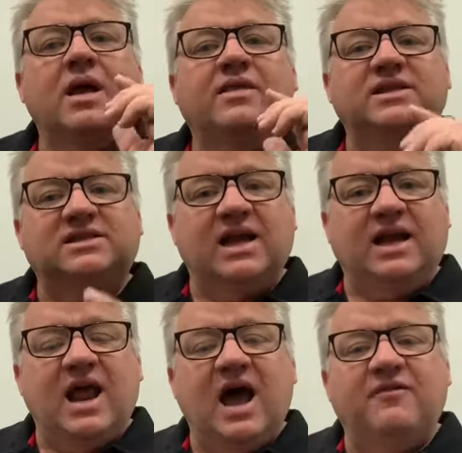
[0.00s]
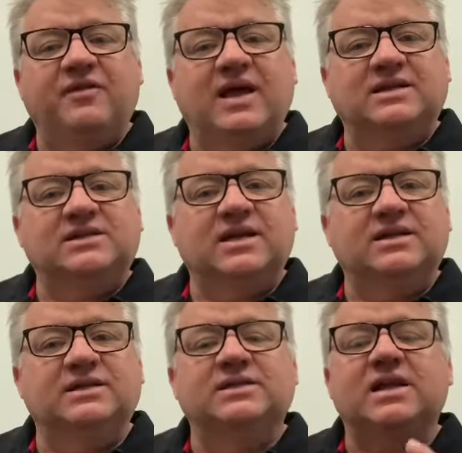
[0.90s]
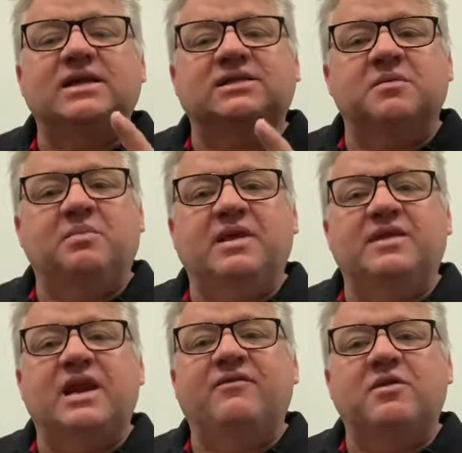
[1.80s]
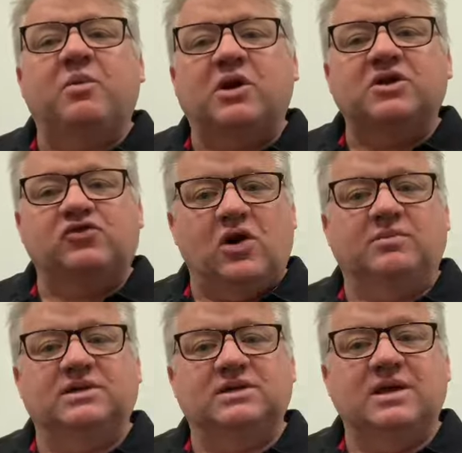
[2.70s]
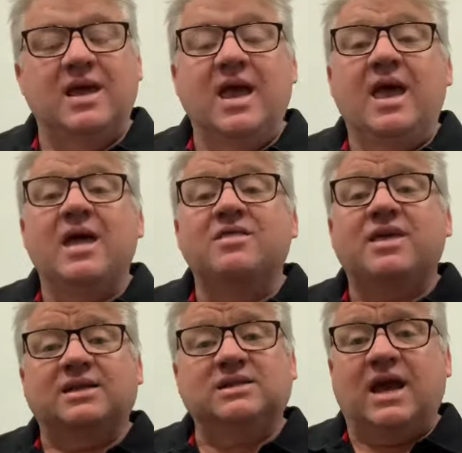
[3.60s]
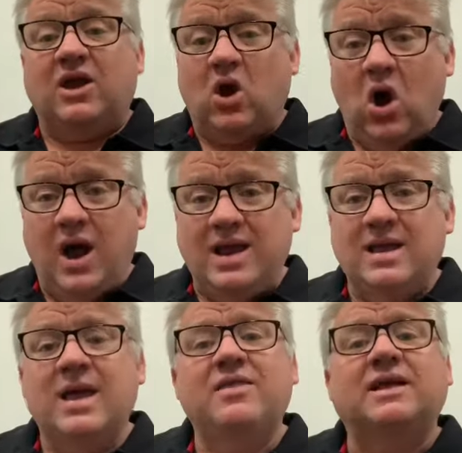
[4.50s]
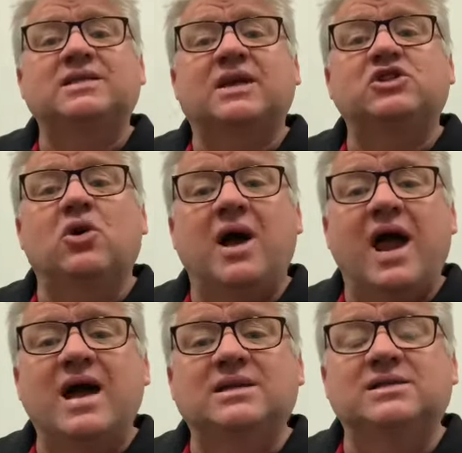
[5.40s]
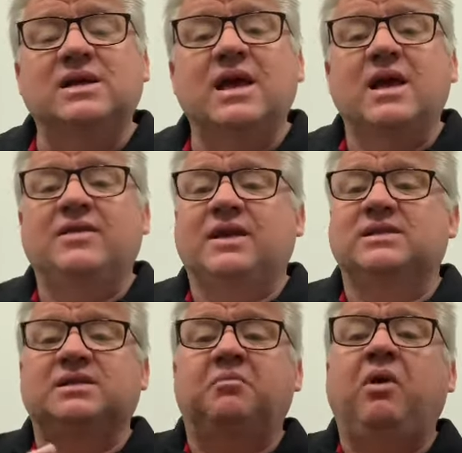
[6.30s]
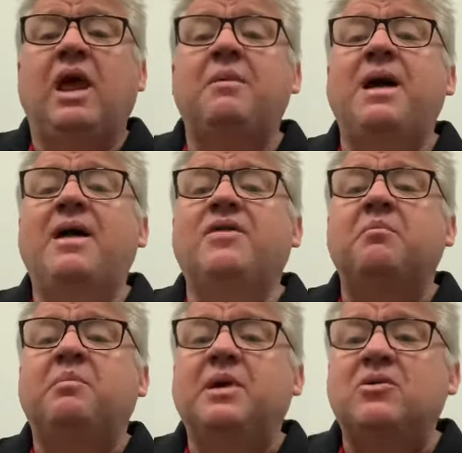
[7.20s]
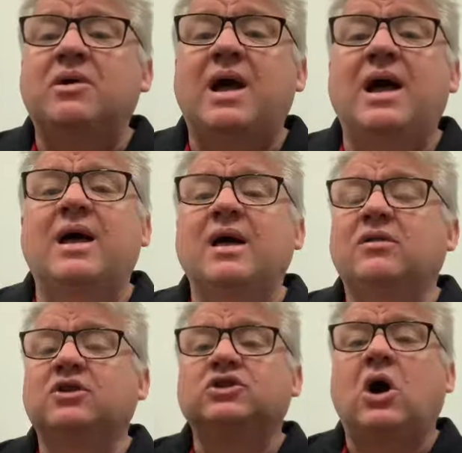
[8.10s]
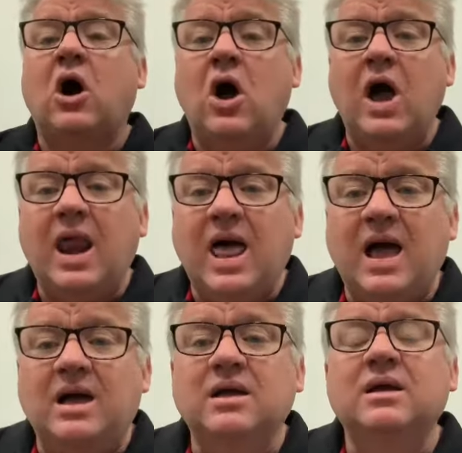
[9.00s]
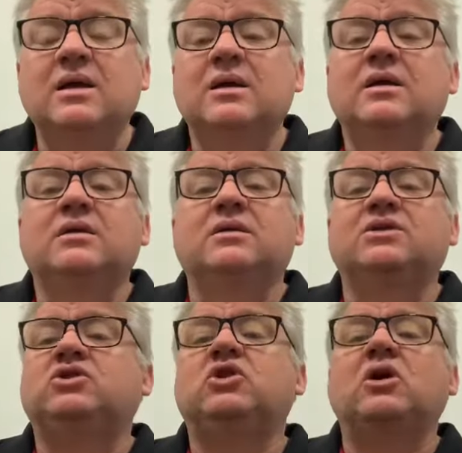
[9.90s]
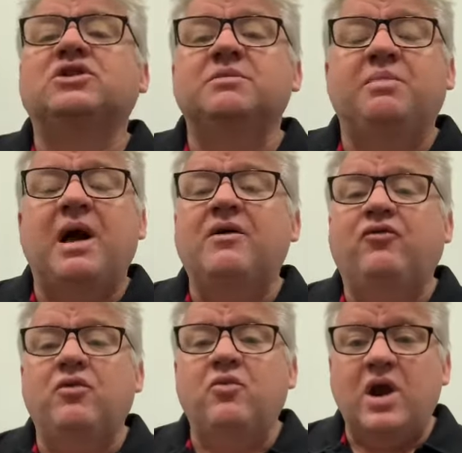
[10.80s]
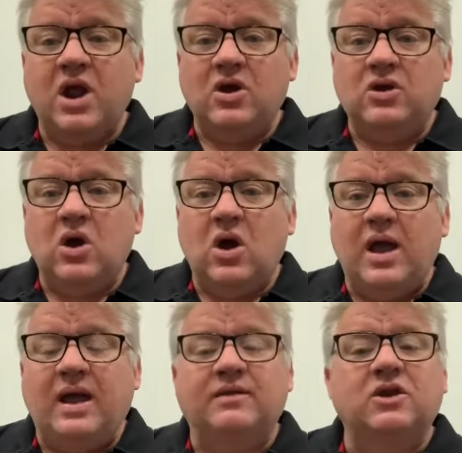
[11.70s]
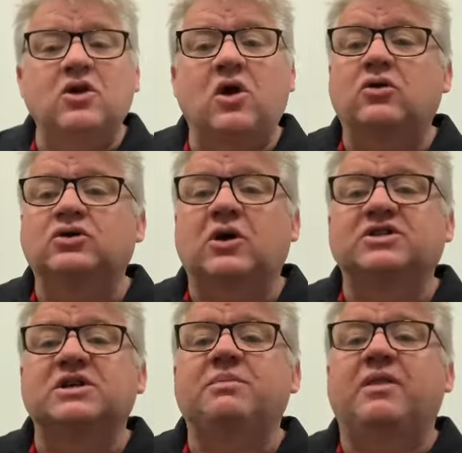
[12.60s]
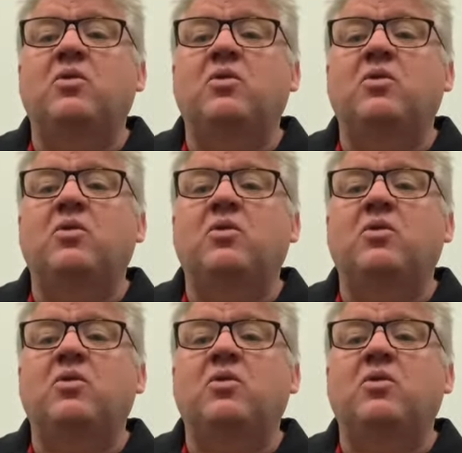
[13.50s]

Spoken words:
The second half of that sentence is the bit that everybody drops. That's that guy that's at your house, that's the plumber, the builder, the tiler, the dodgy bathroom reno guy, and they're not all dodgy, but the